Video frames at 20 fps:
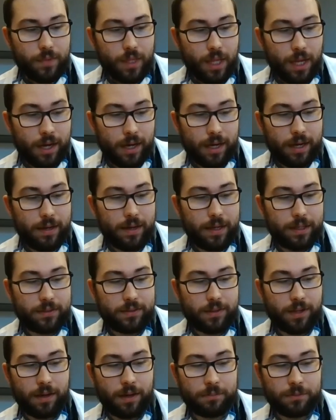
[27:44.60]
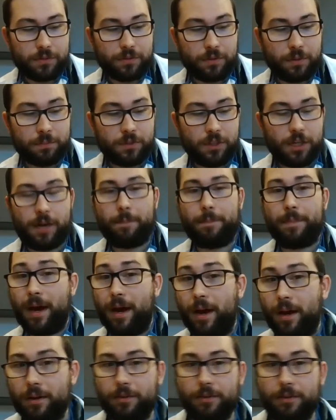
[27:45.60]
It comes from
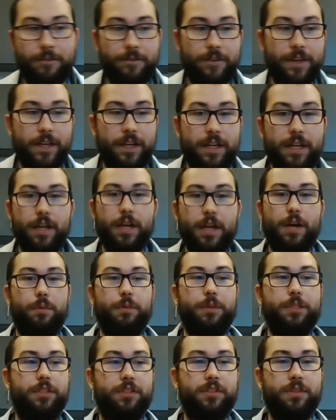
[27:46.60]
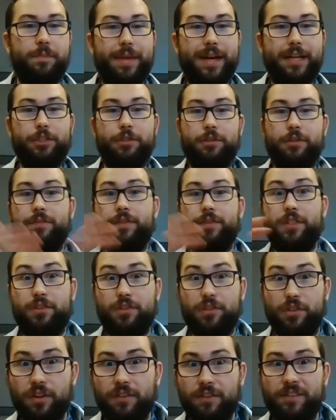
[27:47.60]
topography, which is a measure of the
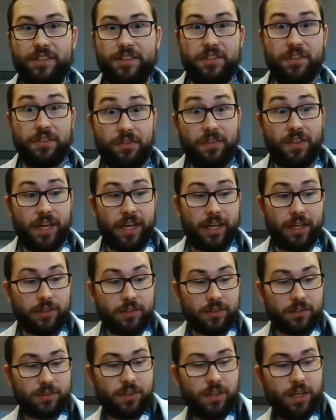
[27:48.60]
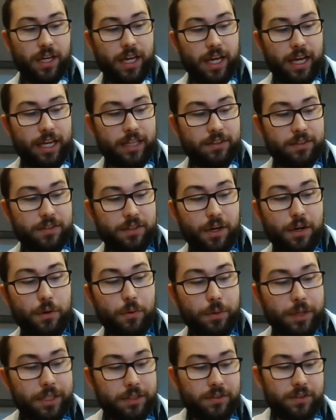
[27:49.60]
surface of things. And so
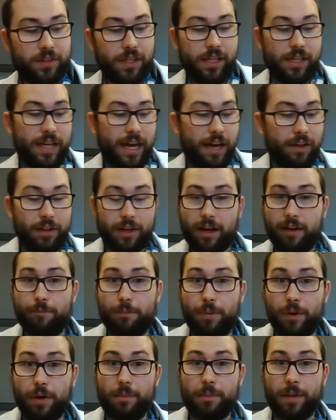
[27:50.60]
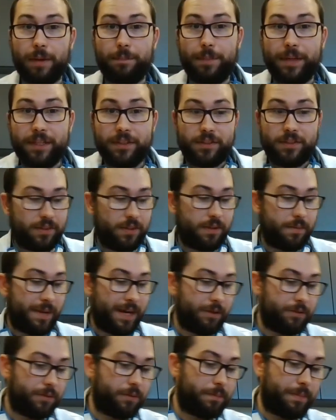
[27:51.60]
we can see now that I've put my pieces of the
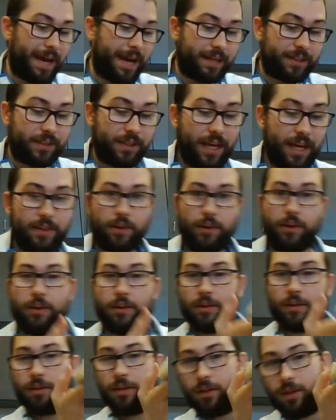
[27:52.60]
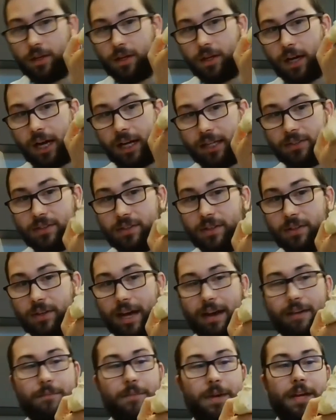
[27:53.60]
mountain back together, I still
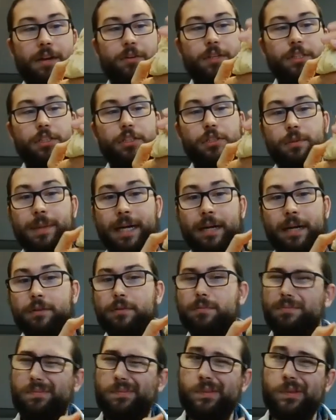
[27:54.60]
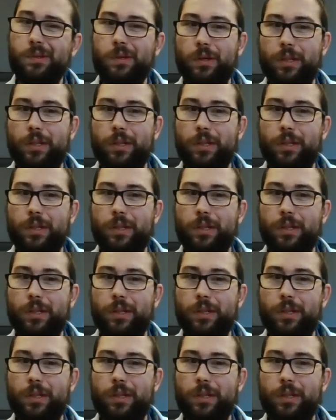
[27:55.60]
have my original mountain, more or